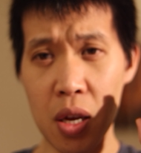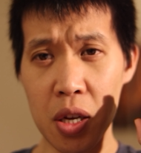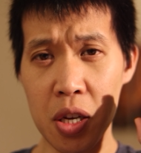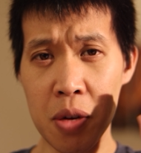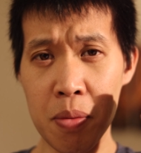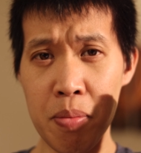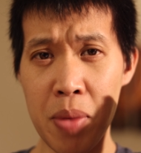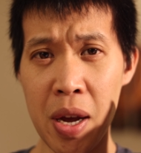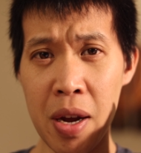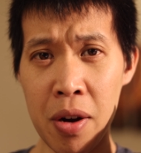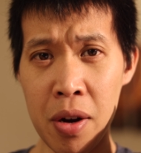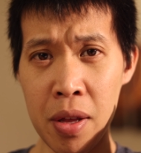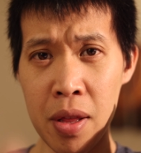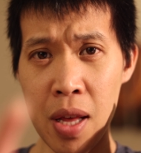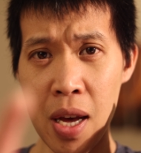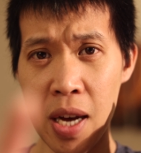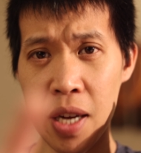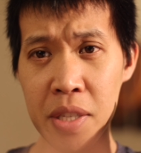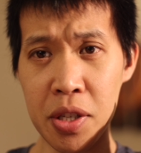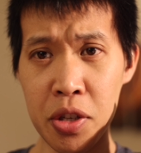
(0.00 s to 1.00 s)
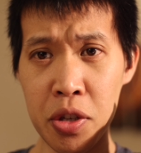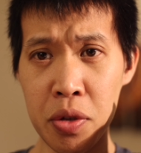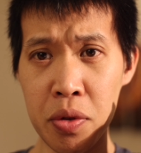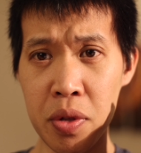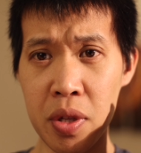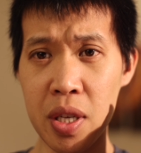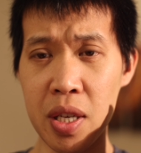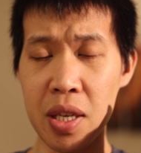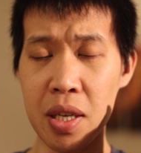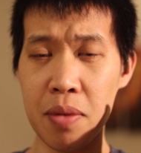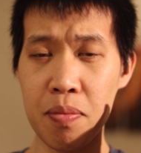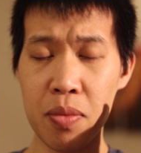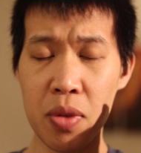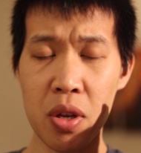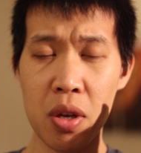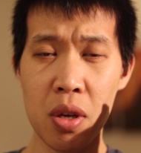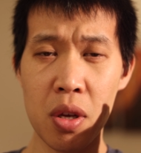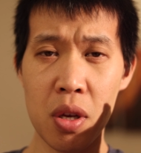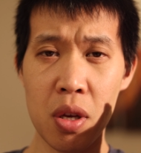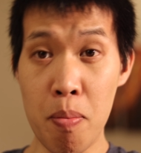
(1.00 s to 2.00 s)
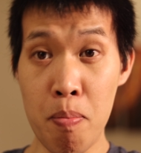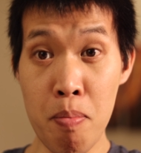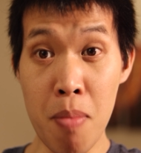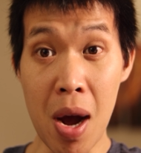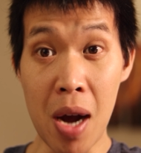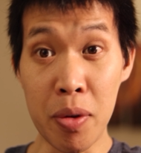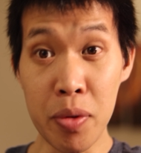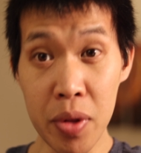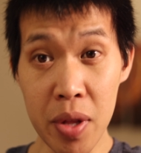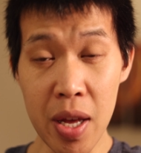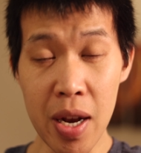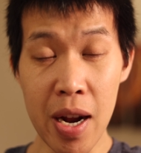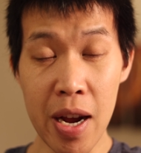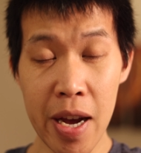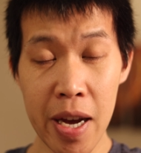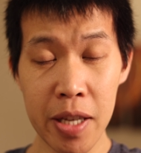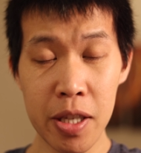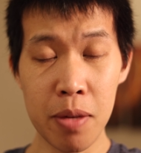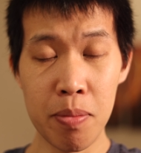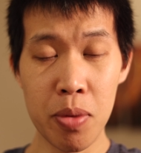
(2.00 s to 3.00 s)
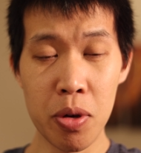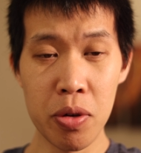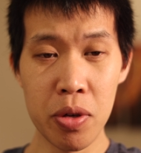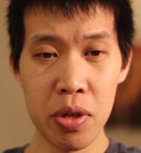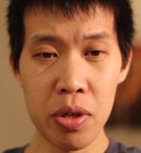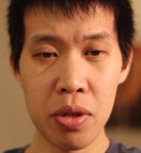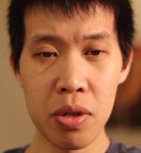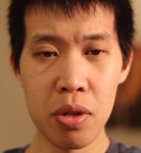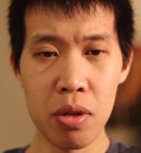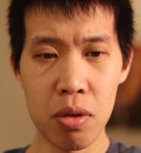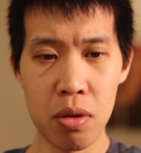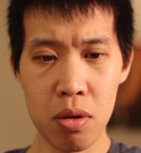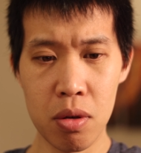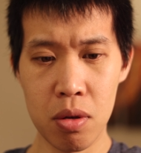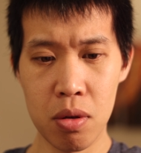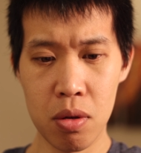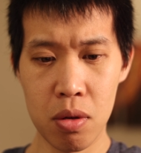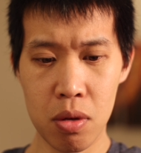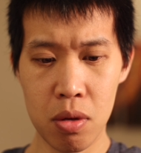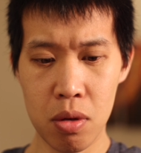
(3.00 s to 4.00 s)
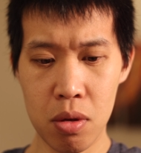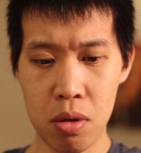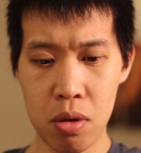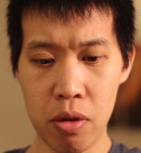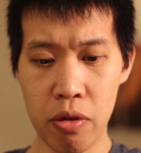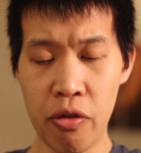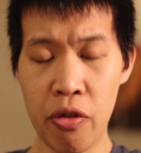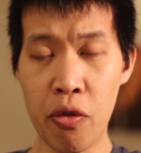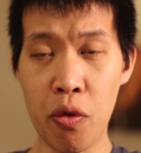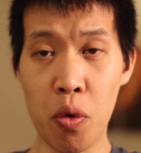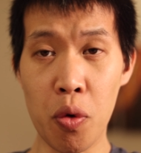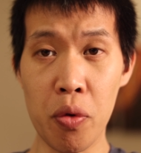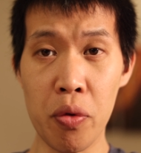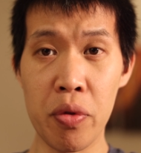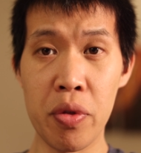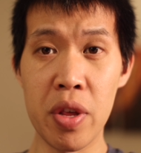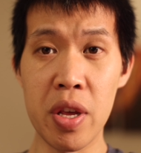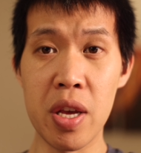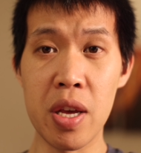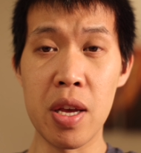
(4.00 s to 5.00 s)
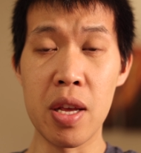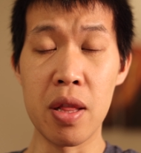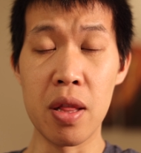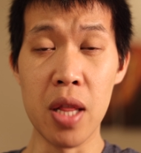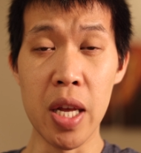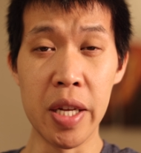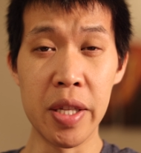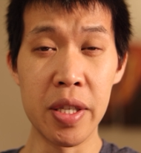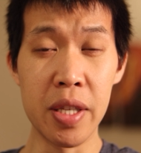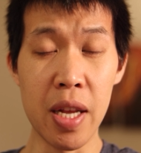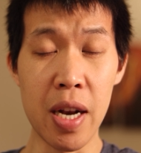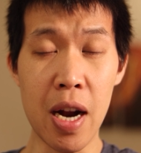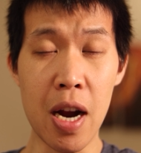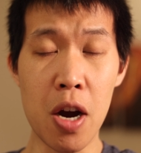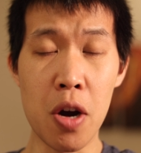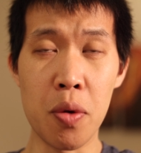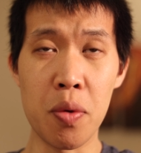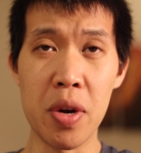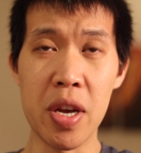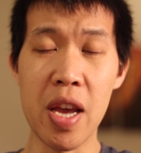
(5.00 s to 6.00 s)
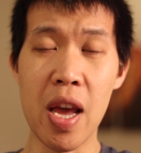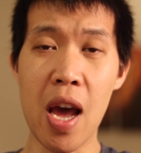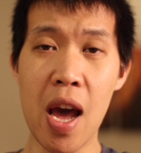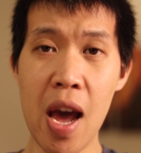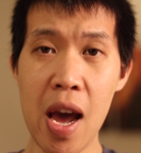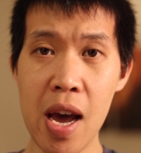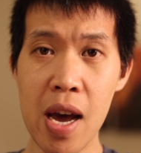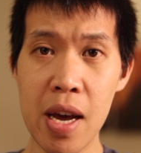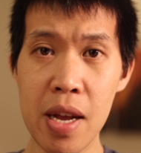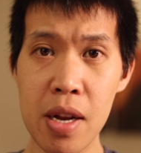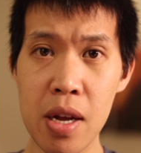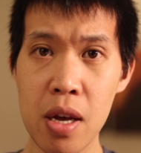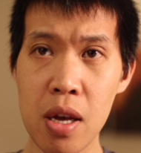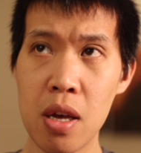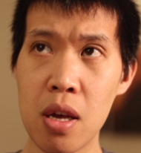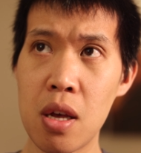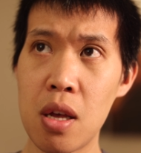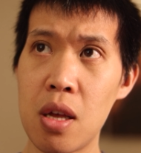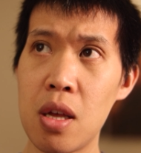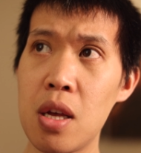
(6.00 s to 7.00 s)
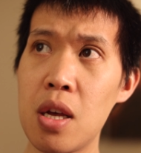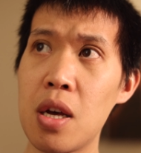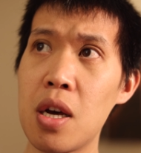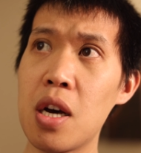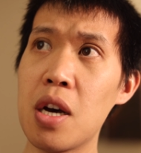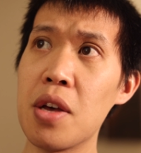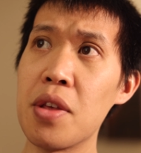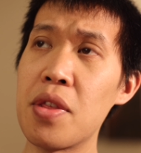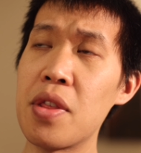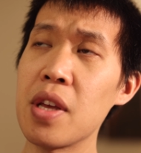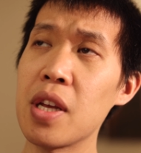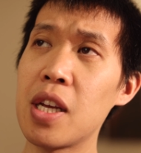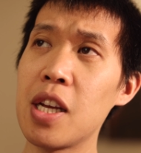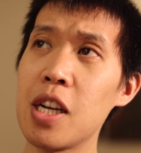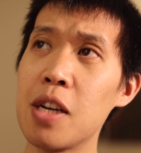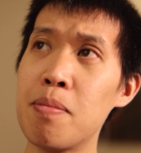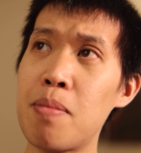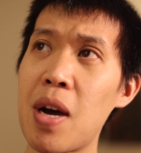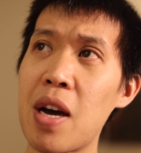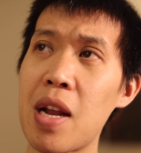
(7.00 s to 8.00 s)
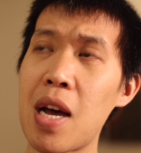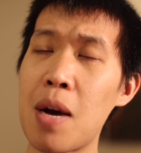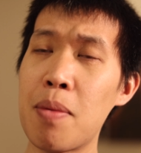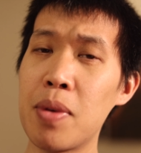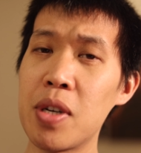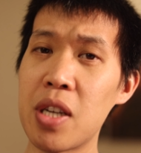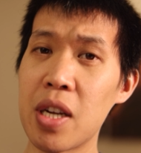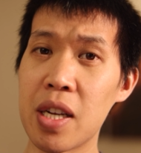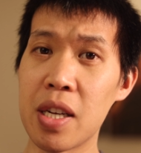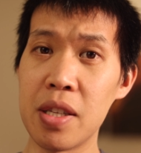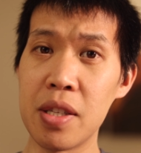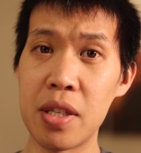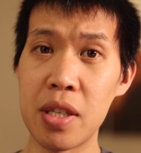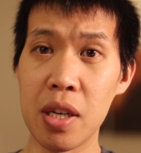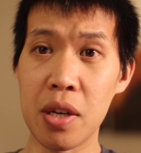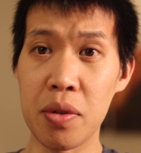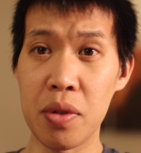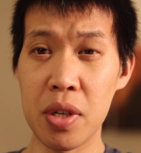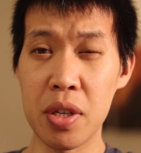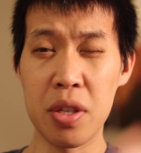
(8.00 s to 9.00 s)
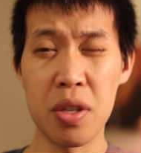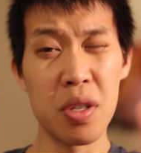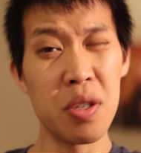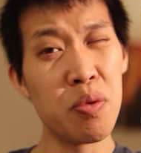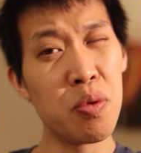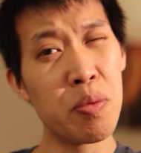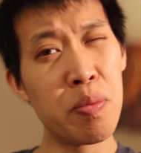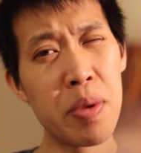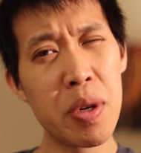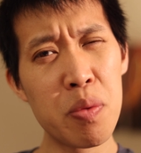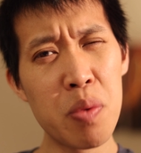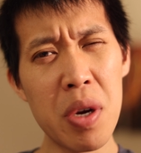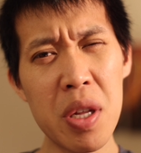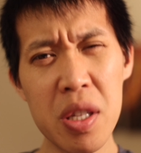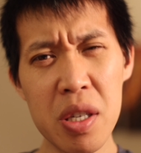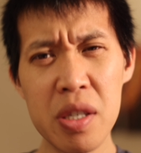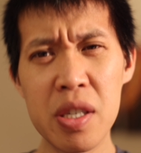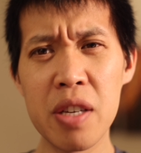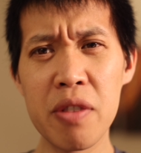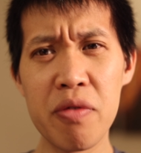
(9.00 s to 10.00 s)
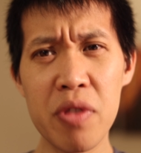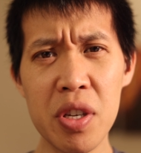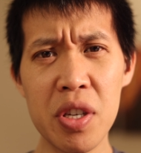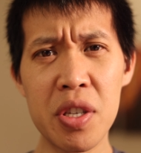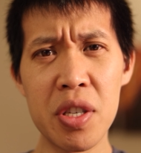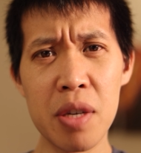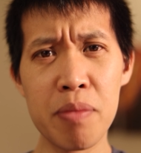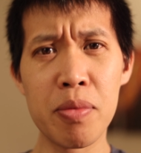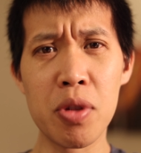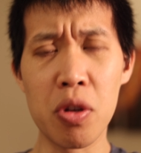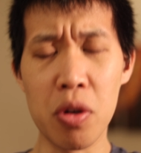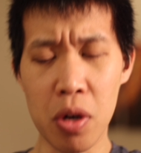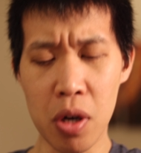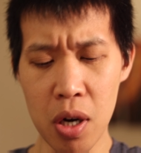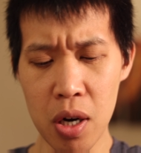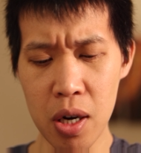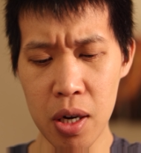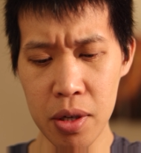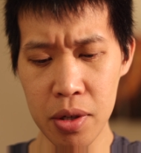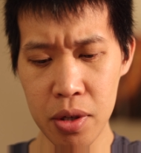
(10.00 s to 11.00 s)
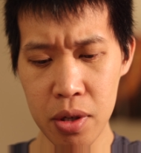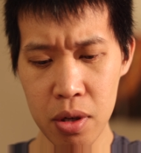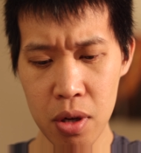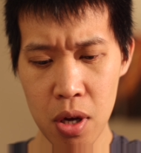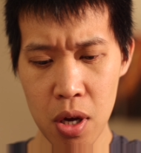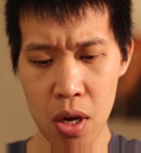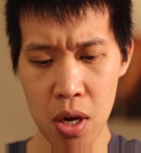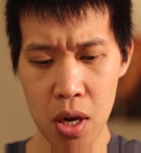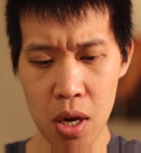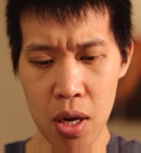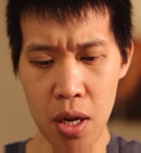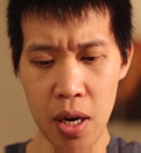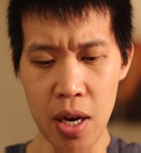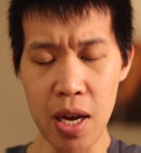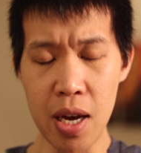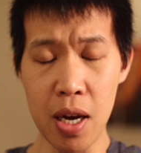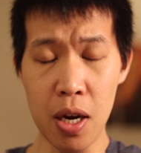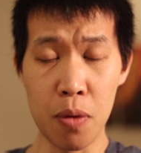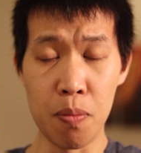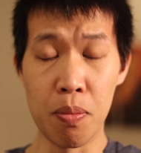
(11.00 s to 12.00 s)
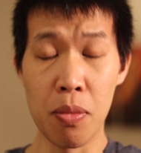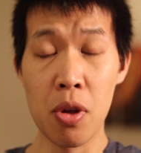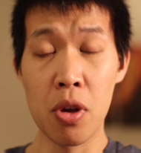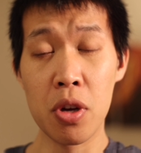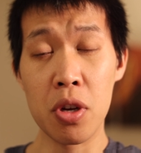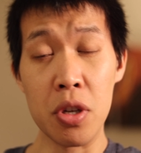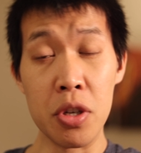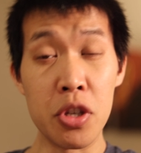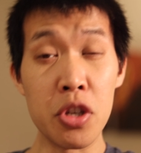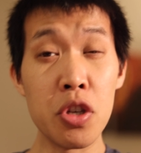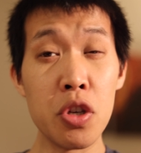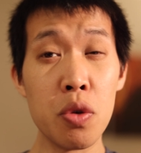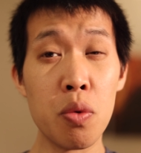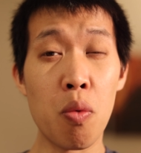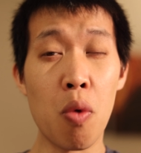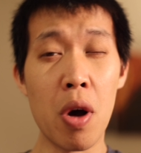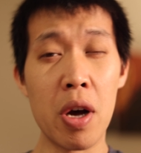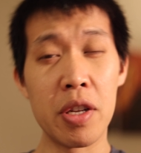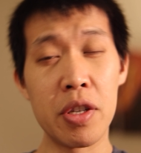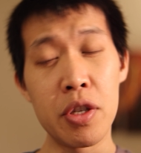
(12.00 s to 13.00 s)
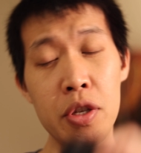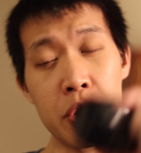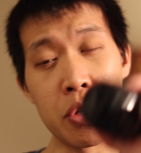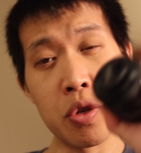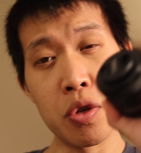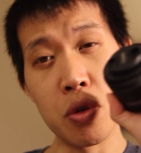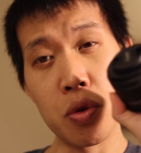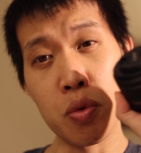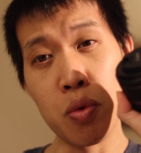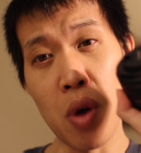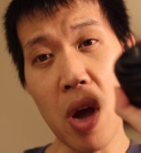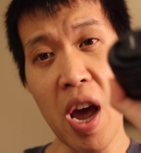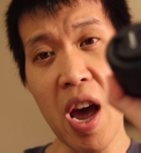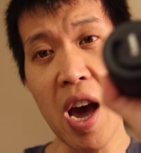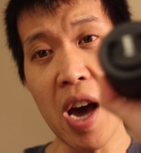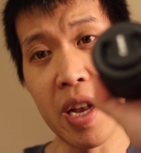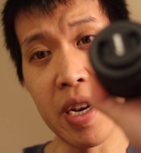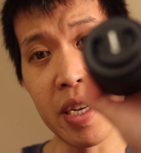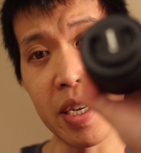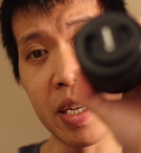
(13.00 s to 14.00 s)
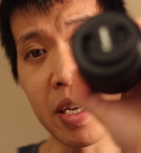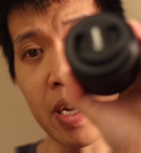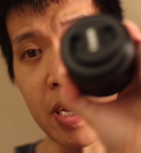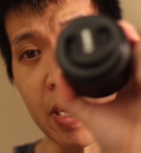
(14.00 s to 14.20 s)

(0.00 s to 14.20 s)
comparing that to the mount that I had to purchase for the lens that I already had, thinking about how much I can sell this, it would be relatively similar cost. Now, do you want to add in